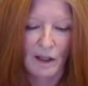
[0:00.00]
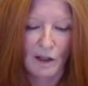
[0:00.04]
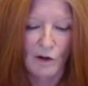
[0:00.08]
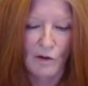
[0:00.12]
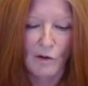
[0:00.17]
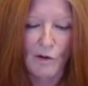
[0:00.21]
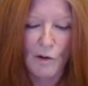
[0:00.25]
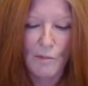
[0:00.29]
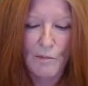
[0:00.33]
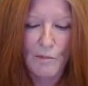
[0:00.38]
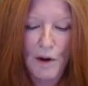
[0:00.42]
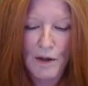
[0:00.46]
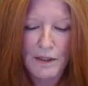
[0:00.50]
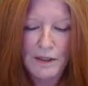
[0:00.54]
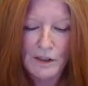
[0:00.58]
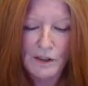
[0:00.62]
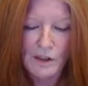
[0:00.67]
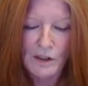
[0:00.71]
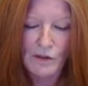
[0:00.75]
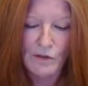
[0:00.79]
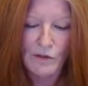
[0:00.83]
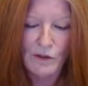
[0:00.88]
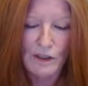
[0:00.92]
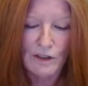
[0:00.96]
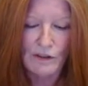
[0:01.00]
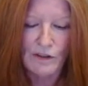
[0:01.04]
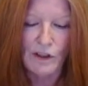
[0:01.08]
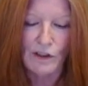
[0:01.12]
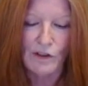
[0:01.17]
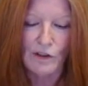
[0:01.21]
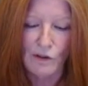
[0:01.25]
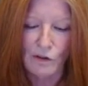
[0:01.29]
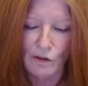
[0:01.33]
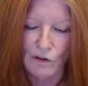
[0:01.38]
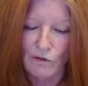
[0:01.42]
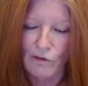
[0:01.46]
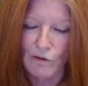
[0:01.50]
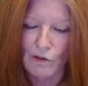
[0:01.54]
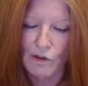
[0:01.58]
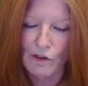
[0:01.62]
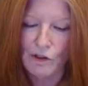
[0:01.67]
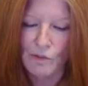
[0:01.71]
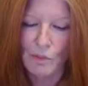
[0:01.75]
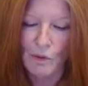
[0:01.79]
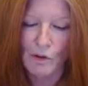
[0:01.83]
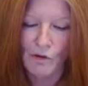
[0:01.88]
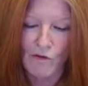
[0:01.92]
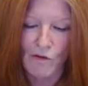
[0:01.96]
It reminds you that the
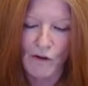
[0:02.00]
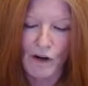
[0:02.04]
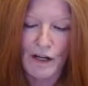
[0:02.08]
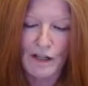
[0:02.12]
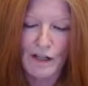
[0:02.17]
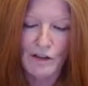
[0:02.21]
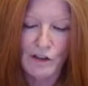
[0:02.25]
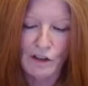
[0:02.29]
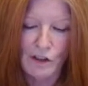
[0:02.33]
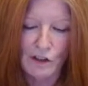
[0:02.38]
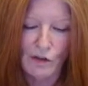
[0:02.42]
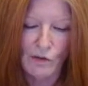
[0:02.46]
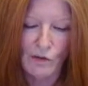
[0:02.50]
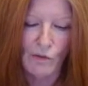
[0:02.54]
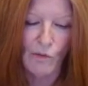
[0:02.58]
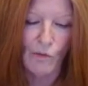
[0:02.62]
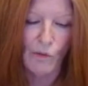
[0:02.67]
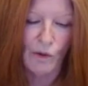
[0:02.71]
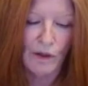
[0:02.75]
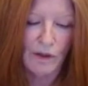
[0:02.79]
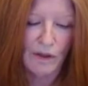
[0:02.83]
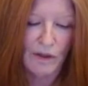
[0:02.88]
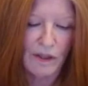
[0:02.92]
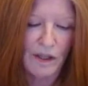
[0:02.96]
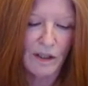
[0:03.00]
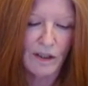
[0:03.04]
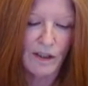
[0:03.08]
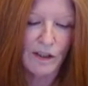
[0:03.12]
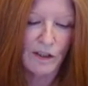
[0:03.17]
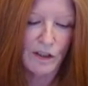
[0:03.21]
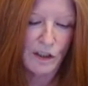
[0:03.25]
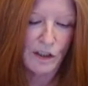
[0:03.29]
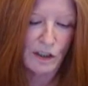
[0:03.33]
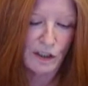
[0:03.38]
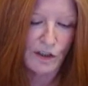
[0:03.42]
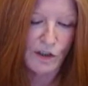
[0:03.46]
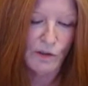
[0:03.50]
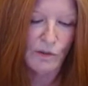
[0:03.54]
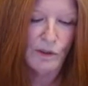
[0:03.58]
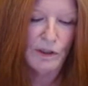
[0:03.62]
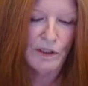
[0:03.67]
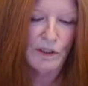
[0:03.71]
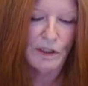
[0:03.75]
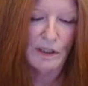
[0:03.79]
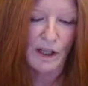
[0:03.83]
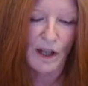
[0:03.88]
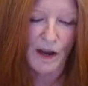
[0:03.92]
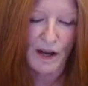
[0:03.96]
universe provides you with a
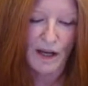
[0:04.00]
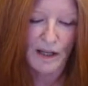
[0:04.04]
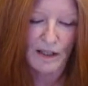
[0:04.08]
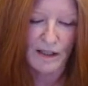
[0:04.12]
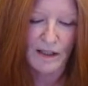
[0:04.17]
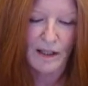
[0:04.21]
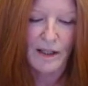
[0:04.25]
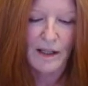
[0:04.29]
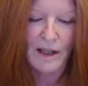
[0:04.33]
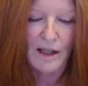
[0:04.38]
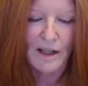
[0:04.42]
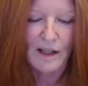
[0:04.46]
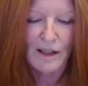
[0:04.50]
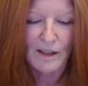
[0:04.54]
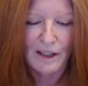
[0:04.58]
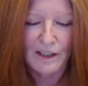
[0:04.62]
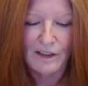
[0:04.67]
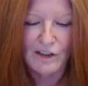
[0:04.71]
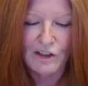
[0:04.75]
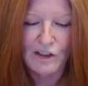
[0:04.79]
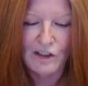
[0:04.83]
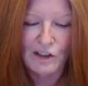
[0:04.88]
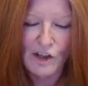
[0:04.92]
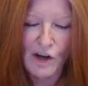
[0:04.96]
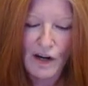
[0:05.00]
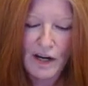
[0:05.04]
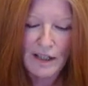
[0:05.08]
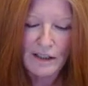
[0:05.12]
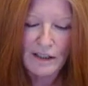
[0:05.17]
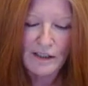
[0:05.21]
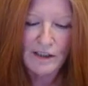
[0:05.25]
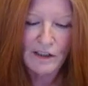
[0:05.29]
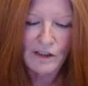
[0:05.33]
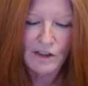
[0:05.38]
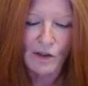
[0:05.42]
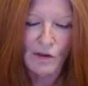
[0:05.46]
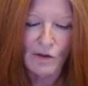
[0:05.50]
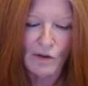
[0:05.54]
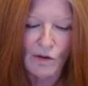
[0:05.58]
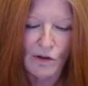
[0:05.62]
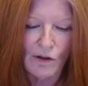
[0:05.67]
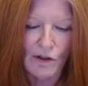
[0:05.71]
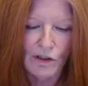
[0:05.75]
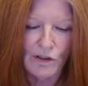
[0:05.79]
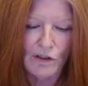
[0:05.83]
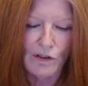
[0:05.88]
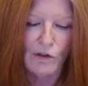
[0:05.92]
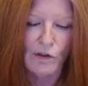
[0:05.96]
continuous light that shines
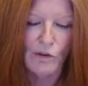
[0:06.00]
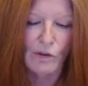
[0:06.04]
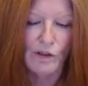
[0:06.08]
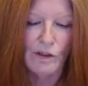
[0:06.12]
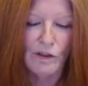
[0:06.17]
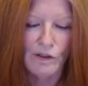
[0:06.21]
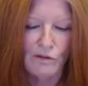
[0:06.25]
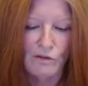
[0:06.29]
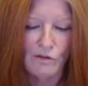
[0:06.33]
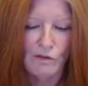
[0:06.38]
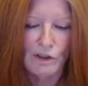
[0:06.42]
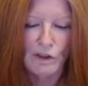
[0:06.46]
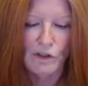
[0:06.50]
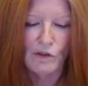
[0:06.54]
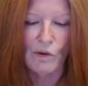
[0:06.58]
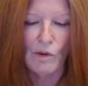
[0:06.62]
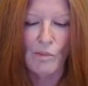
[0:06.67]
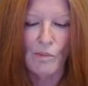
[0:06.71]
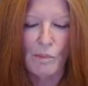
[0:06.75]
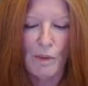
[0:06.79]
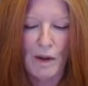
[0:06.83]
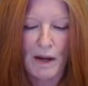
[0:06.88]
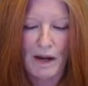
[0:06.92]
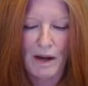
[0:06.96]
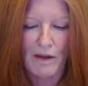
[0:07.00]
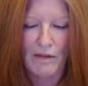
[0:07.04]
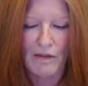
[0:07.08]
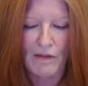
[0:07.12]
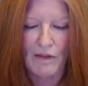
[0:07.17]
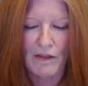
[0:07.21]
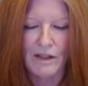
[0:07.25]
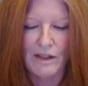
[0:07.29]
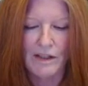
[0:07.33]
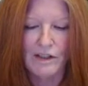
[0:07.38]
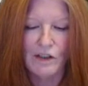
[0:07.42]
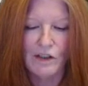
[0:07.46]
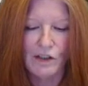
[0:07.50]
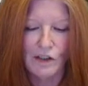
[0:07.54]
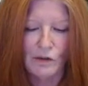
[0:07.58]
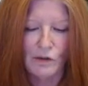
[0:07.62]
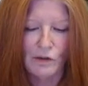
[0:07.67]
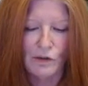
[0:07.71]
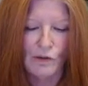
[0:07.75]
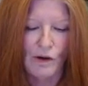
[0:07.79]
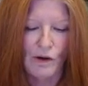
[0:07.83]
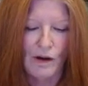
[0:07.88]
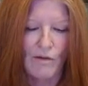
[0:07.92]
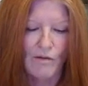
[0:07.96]
on your individual path as you
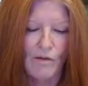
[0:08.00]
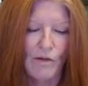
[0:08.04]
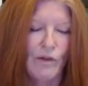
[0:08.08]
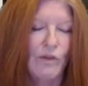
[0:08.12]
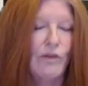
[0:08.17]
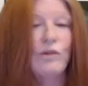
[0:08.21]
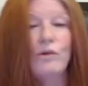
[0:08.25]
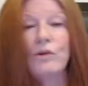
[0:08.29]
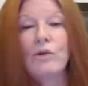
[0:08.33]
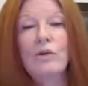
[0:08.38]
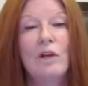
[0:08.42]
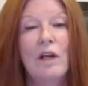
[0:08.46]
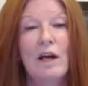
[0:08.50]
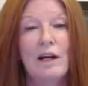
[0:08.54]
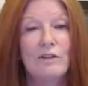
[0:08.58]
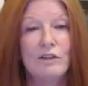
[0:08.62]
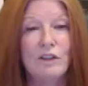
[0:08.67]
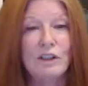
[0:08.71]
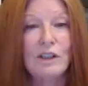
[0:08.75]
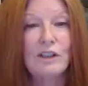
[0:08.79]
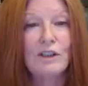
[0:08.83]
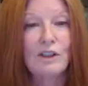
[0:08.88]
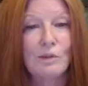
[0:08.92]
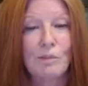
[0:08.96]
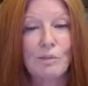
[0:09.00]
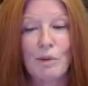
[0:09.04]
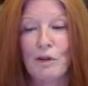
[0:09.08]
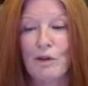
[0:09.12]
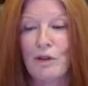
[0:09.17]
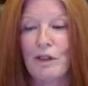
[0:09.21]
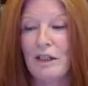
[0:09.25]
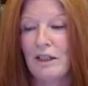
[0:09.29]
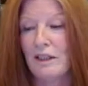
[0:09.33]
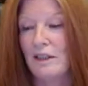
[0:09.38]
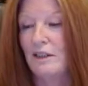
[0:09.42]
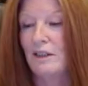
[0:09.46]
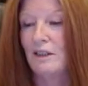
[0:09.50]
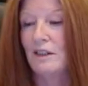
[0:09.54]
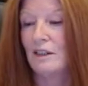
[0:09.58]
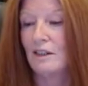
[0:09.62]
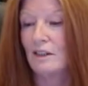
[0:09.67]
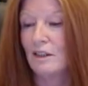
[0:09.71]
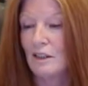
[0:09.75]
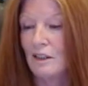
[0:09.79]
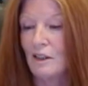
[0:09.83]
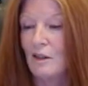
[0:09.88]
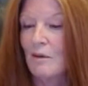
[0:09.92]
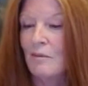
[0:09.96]
travel through life's
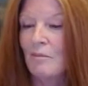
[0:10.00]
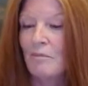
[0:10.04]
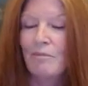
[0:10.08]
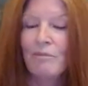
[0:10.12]
experiences.